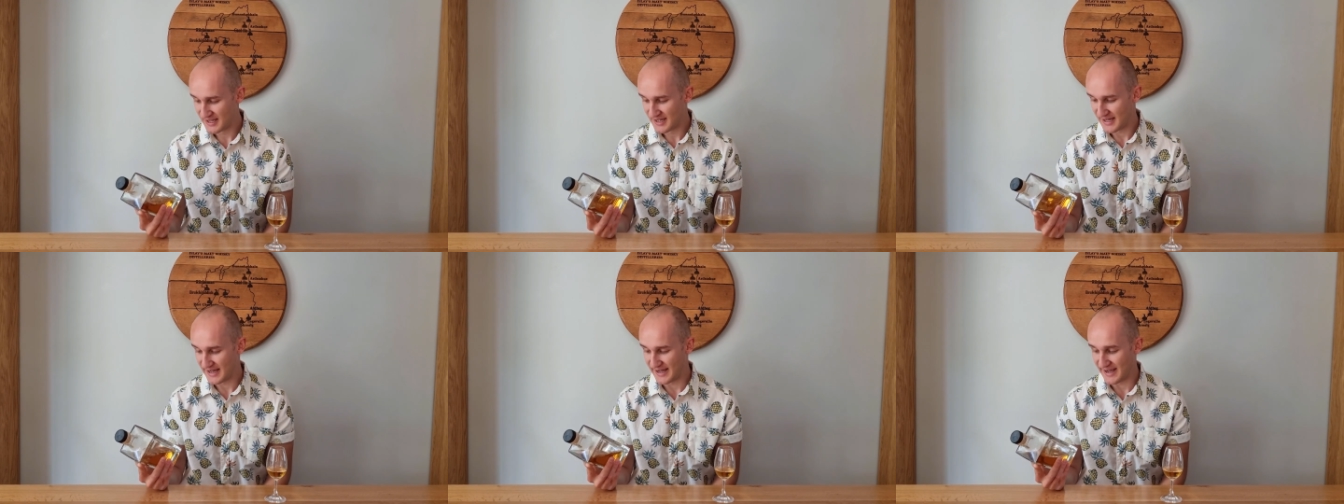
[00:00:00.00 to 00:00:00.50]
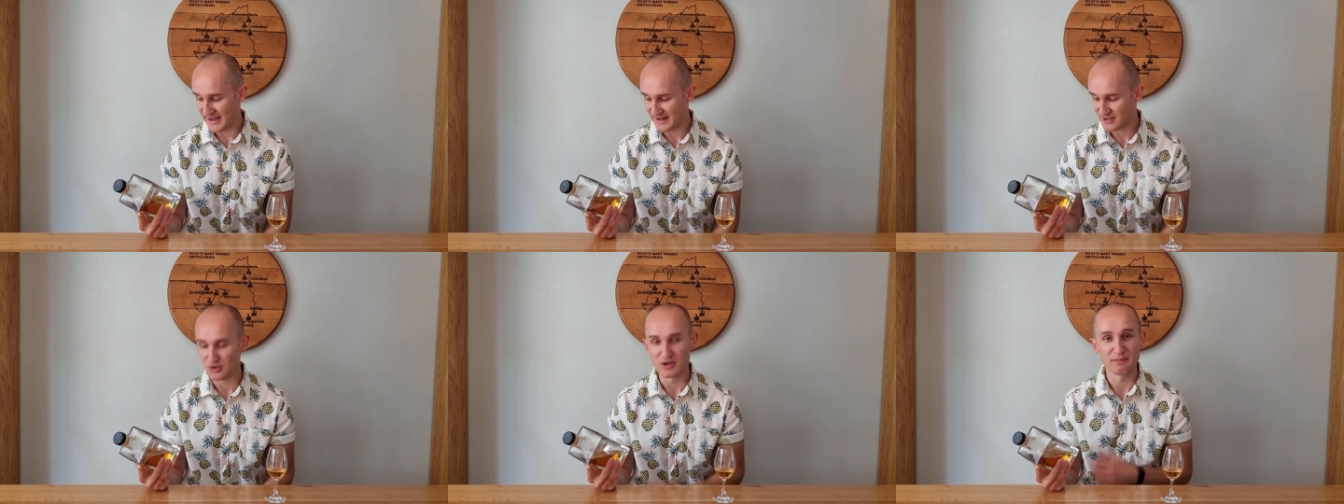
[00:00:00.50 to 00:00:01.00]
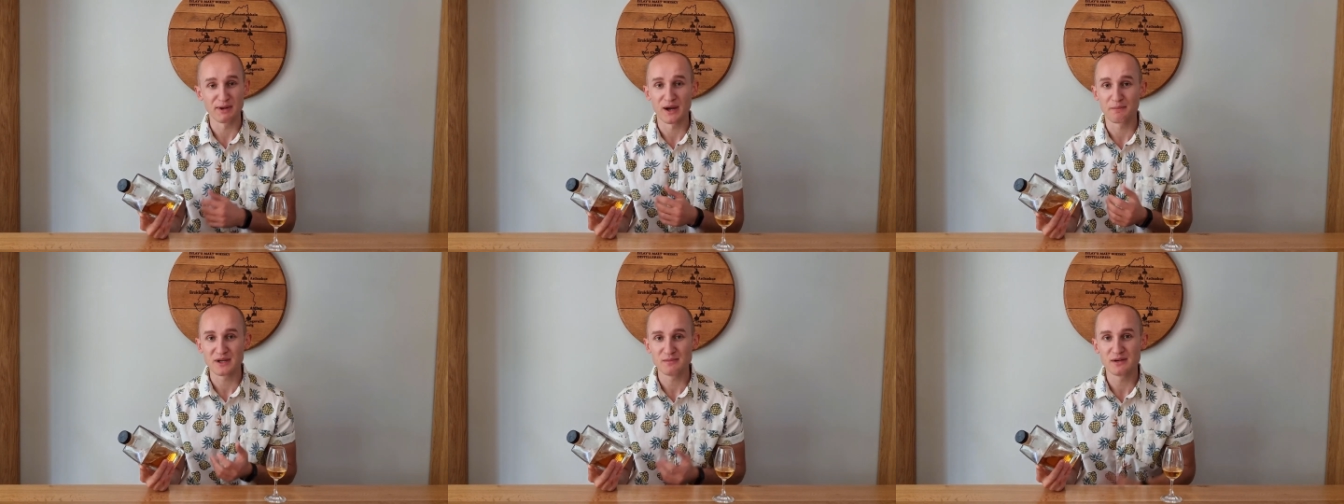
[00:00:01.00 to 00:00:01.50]
Uh, do you pay a
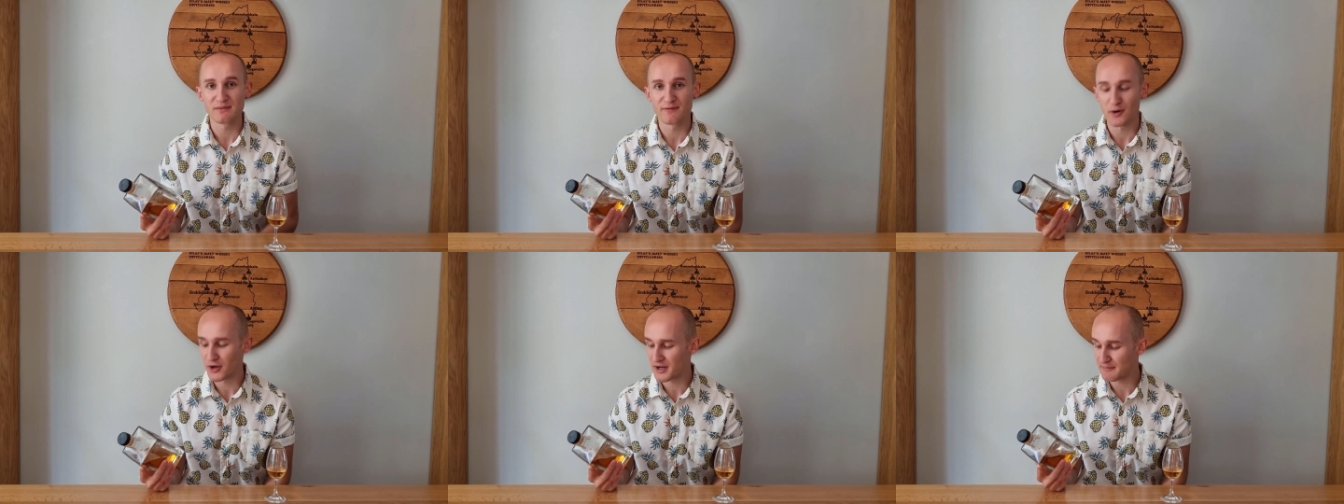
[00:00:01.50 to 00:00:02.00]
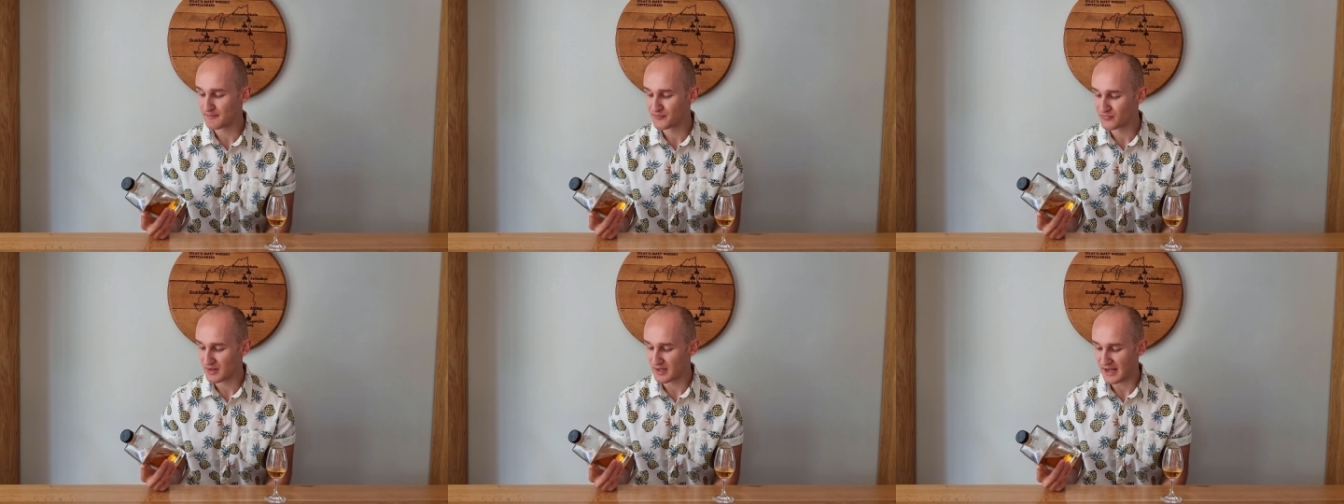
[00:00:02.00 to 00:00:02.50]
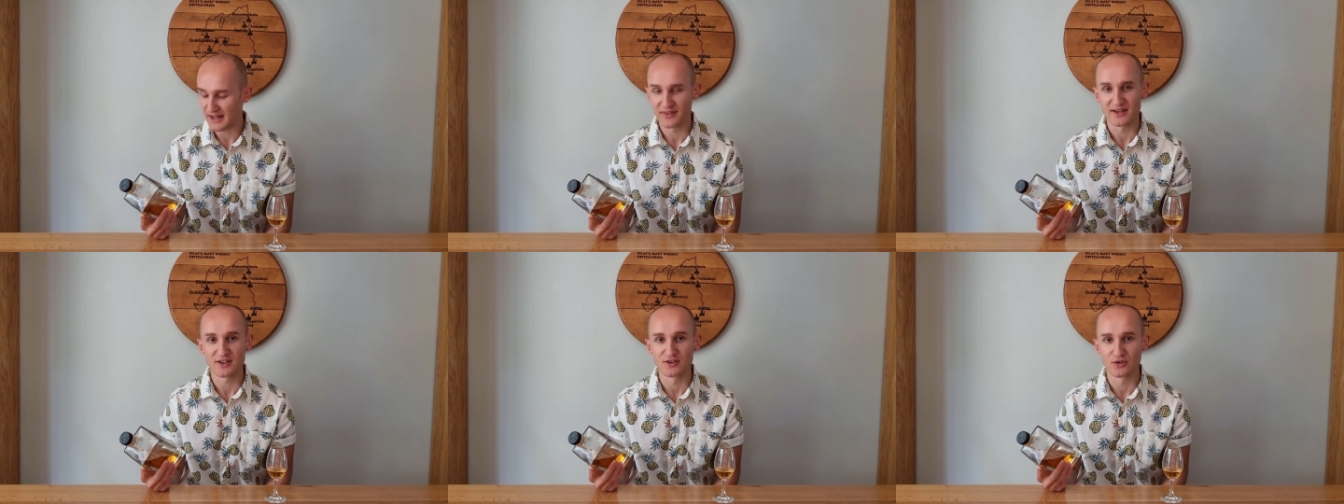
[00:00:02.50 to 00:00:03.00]
premium for it? I
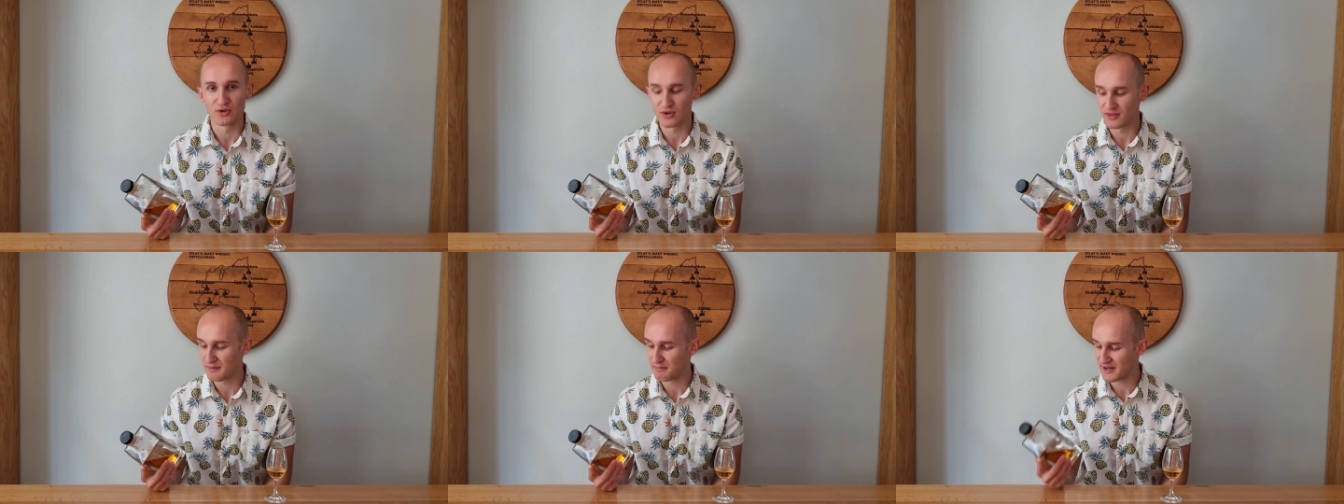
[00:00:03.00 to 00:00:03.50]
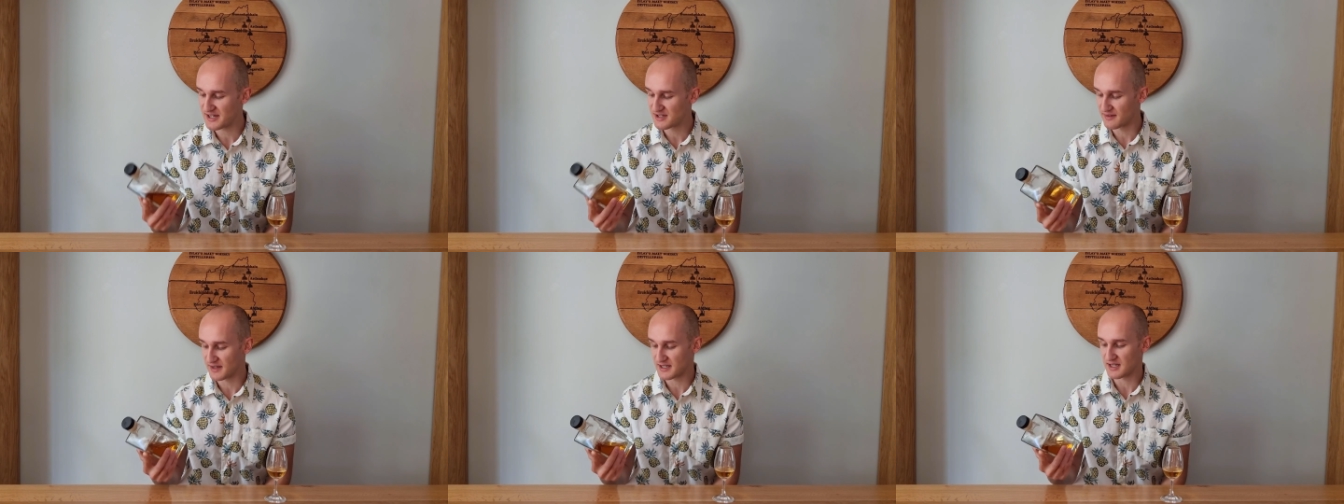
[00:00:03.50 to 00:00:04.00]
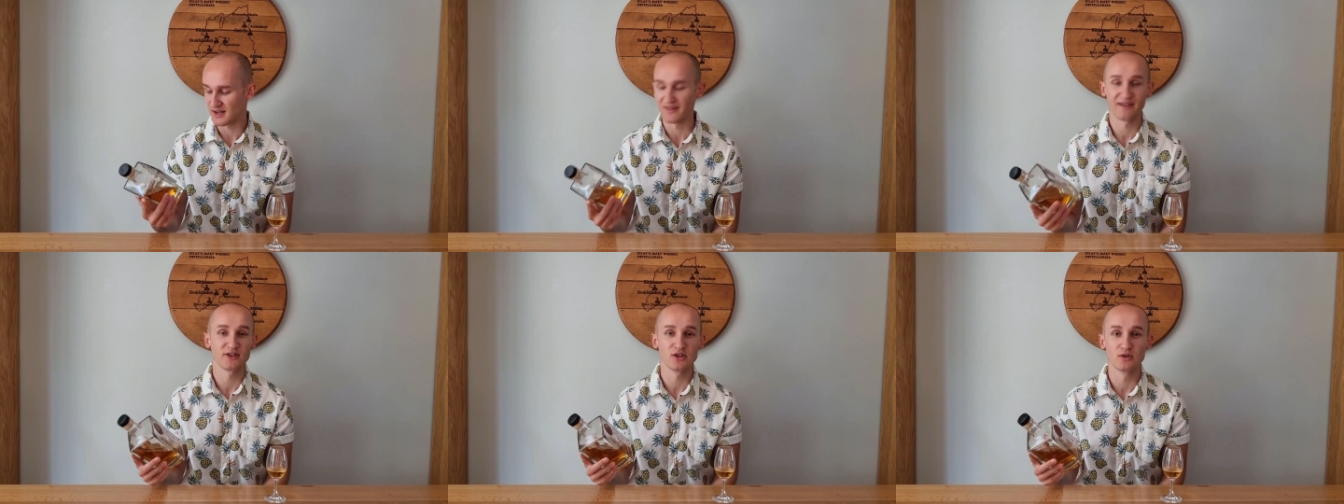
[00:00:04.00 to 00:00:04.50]
think you do. The price of this
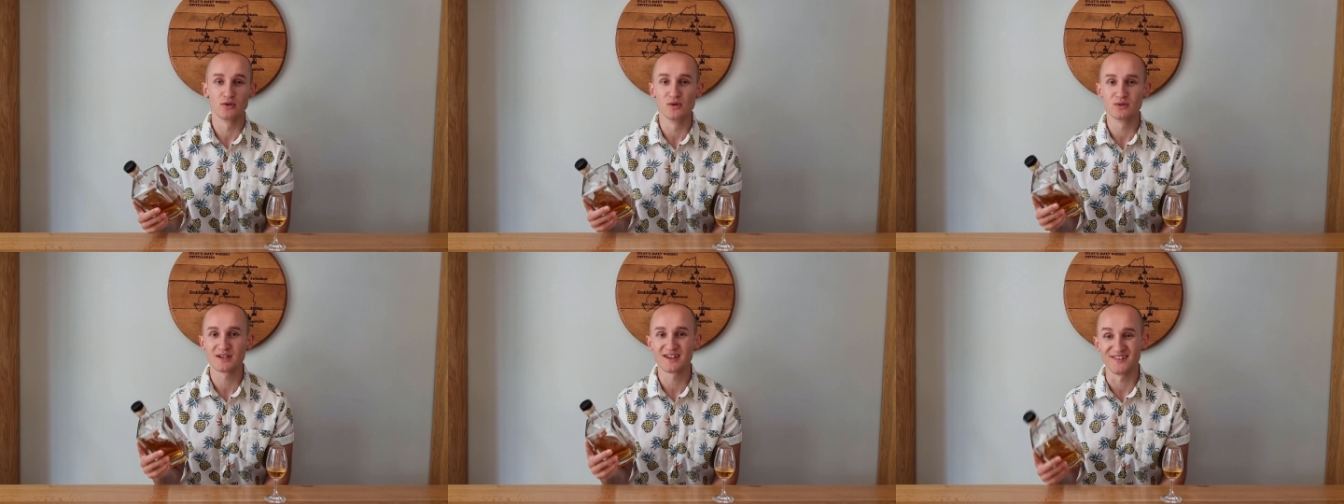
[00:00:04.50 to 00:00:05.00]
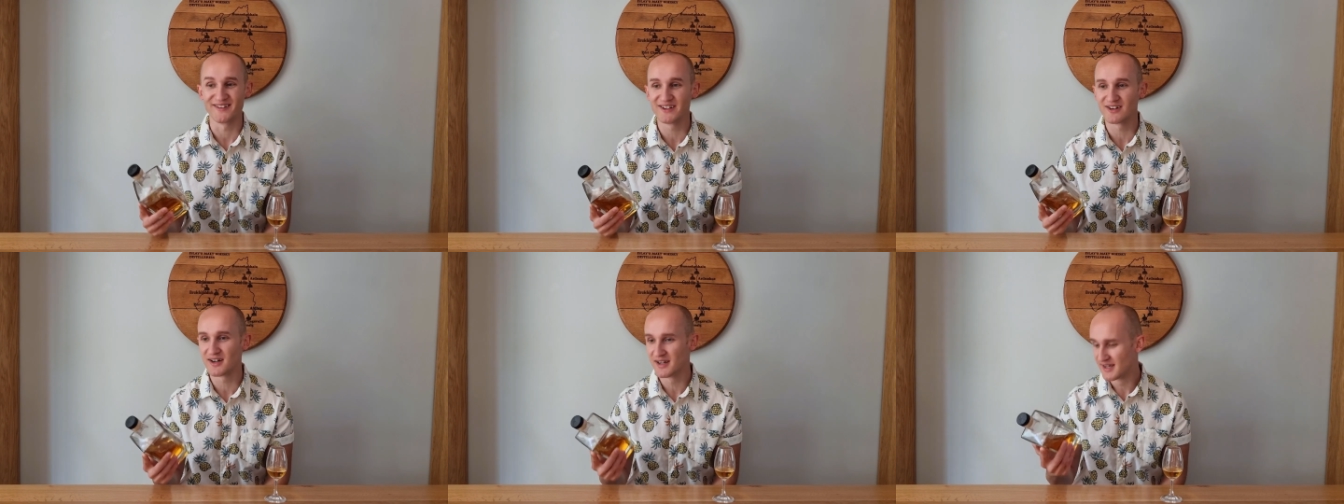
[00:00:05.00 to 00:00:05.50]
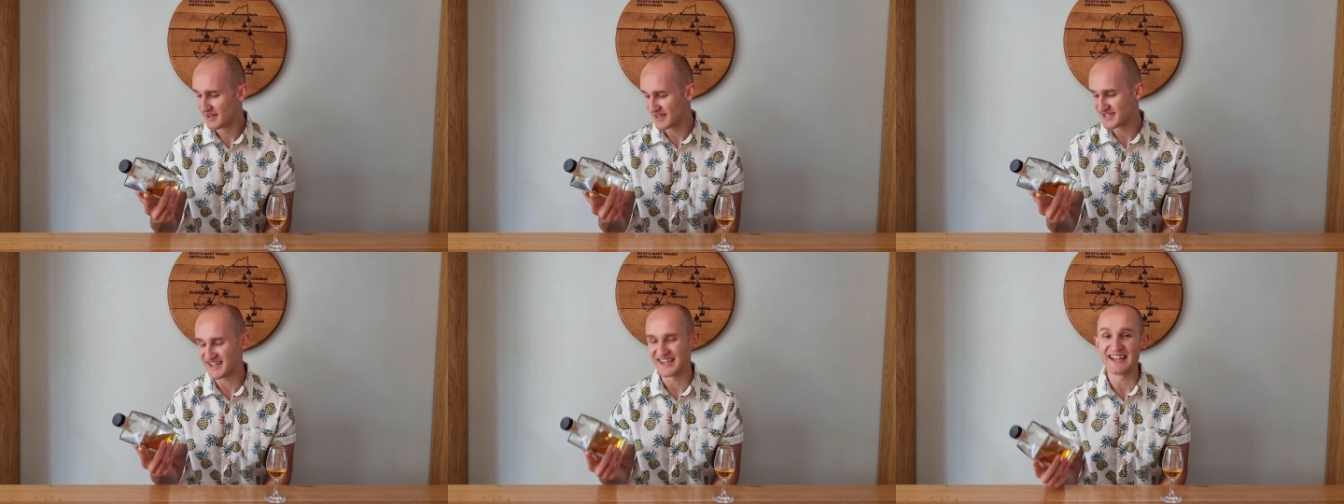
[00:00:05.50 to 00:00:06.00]
11 year old Caol Ila
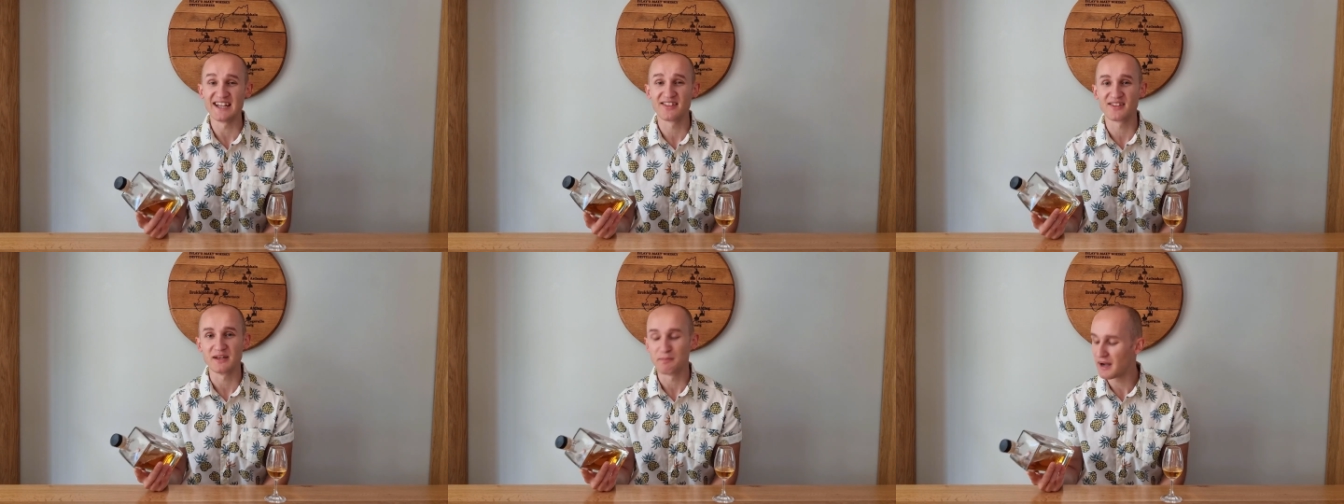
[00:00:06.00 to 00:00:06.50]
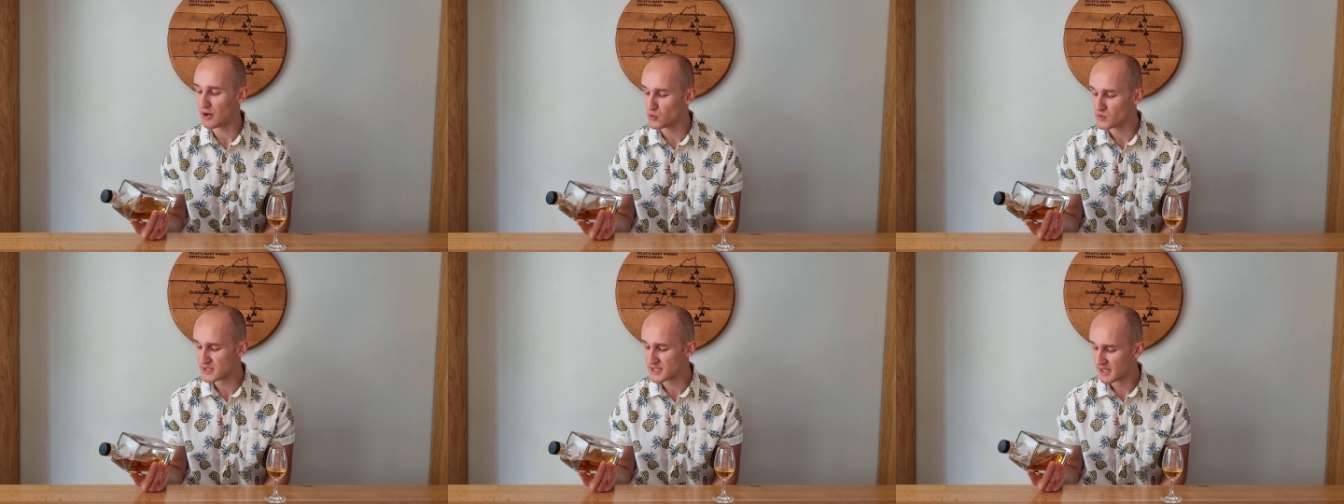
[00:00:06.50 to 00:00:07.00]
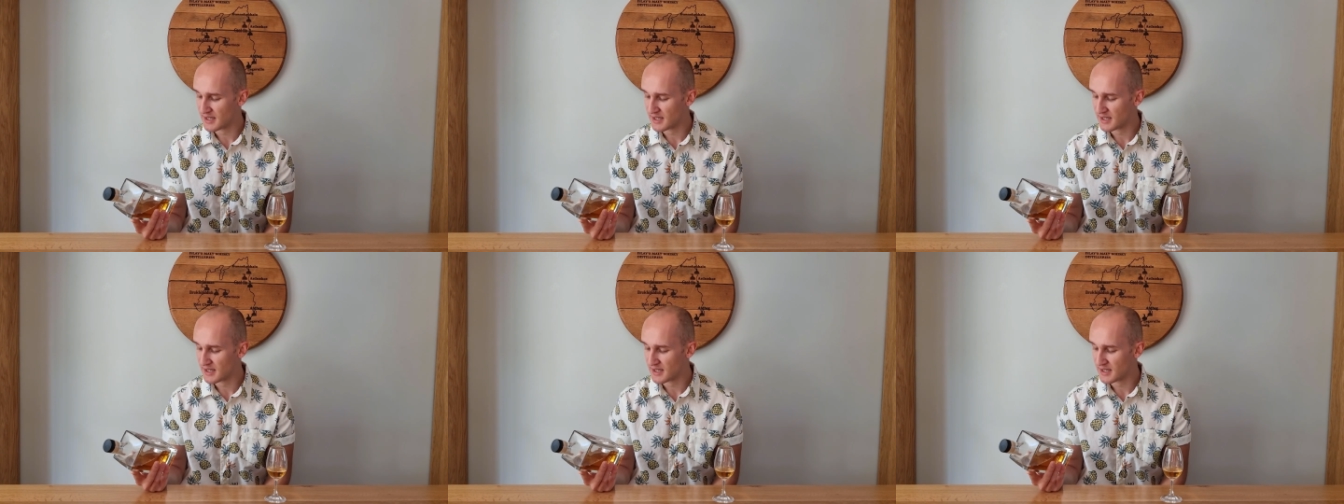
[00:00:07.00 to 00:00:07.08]
is £83